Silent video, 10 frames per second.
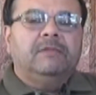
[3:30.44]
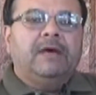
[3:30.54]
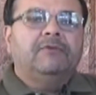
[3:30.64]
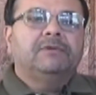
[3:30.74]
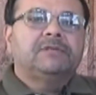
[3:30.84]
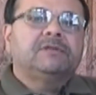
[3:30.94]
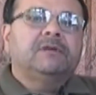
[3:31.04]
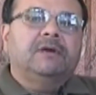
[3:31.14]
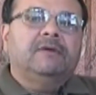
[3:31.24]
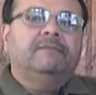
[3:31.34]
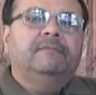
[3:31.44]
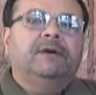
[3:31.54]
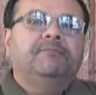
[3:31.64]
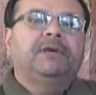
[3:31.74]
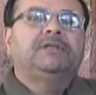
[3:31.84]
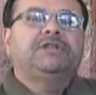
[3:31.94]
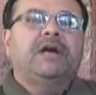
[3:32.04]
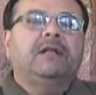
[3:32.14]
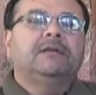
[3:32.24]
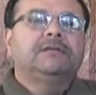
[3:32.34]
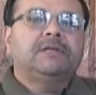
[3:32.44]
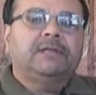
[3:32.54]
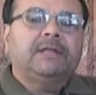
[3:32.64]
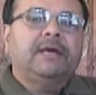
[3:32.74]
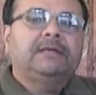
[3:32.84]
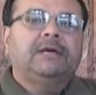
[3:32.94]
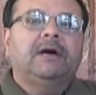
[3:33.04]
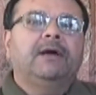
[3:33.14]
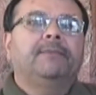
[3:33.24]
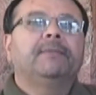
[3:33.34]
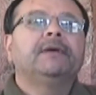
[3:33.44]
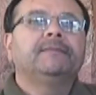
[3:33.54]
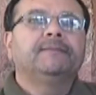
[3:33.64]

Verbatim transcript: that was a, a big challenge at that time.